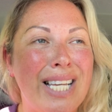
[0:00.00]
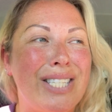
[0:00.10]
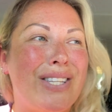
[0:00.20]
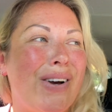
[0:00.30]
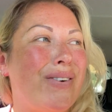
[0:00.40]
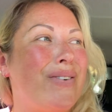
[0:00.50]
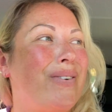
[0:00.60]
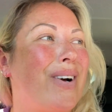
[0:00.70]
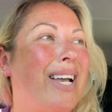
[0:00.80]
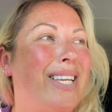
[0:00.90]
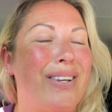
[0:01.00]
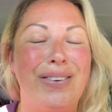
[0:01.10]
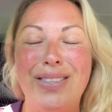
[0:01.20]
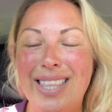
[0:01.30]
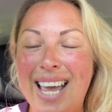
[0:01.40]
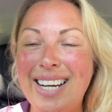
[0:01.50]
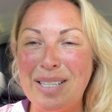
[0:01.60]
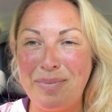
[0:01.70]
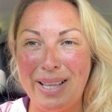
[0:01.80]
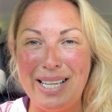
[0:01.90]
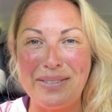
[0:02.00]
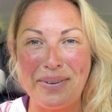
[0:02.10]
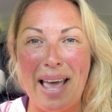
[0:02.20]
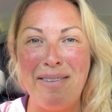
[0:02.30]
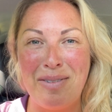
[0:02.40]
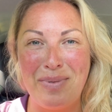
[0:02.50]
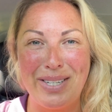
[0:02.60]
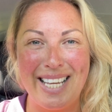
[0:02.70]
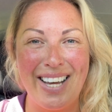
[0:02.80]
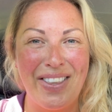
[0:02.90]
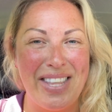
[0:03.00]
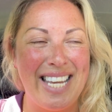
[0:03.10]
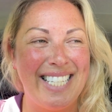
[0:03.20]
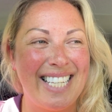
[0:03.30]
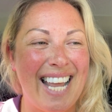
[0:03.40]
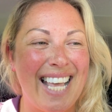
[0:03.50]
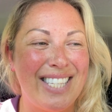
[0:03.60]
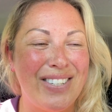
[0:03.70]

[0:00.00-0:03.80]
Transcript: So, you know, there is a place for everybody on the internet.